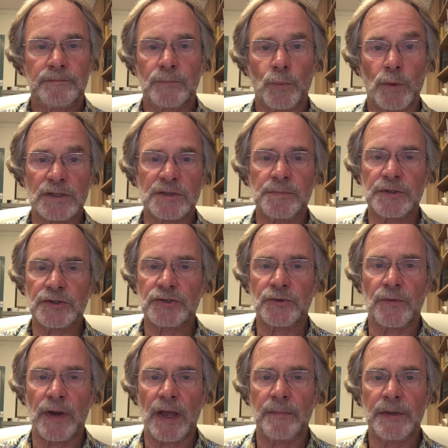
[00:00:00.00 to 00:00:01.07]

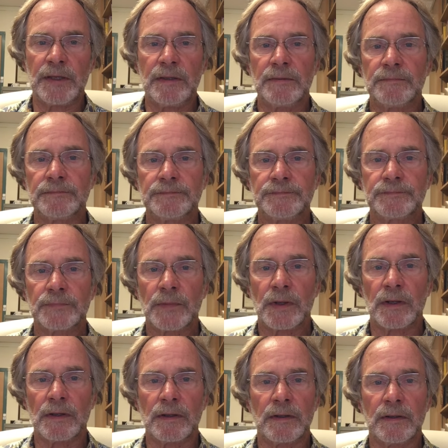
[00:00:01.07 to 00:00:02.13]
Westminster Abbey
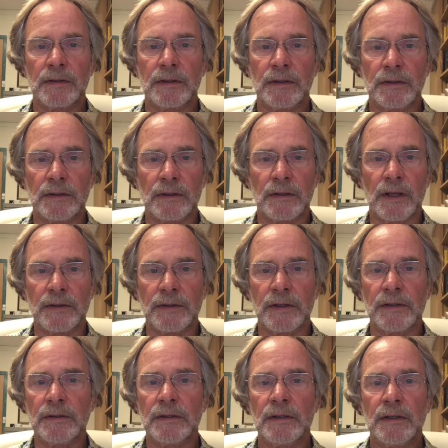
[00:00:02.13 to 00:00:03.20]
in
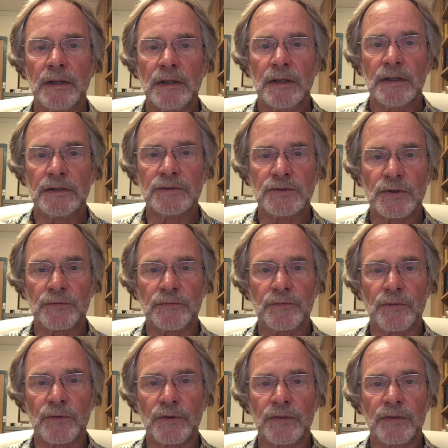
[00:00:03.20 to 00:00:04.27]
London, and so
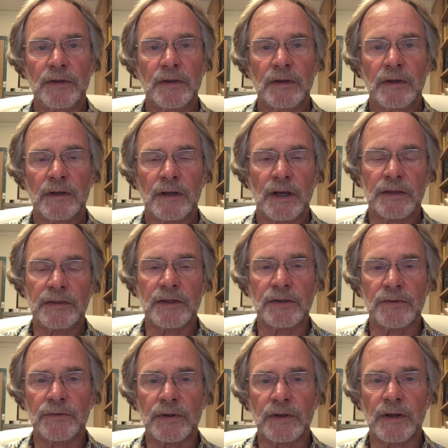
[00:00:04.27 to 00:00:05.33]
forth. I think
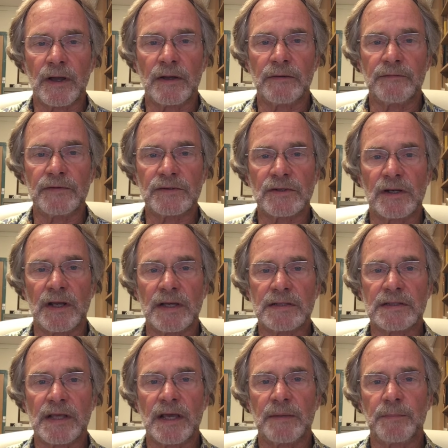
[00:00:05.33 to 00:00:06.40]
you can kind of
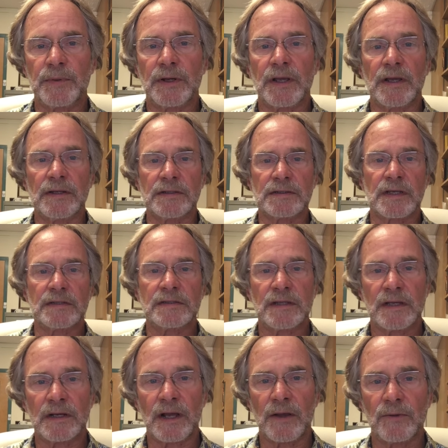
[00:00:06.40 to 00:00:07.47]
visualize that, but again, as I
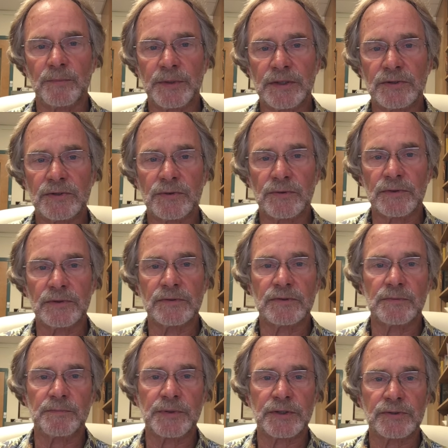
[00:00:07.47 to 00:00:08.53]
said, I'll be showing you
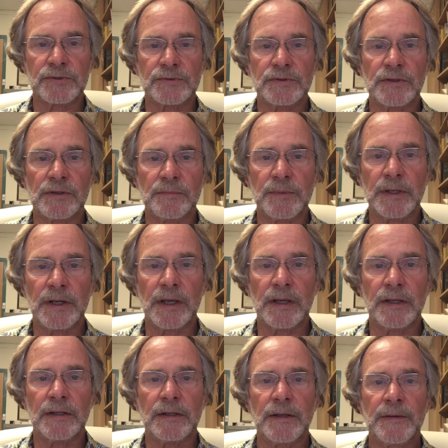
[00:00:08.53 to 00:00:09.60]
some pictures in a
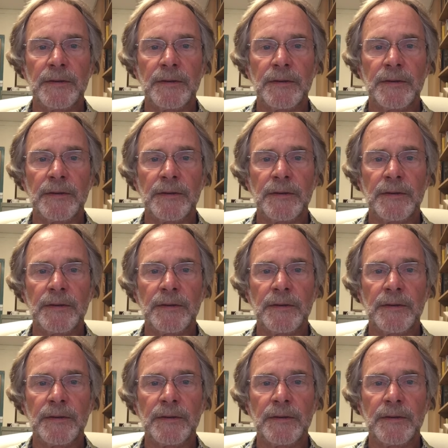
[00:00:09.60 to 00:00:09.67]
minute.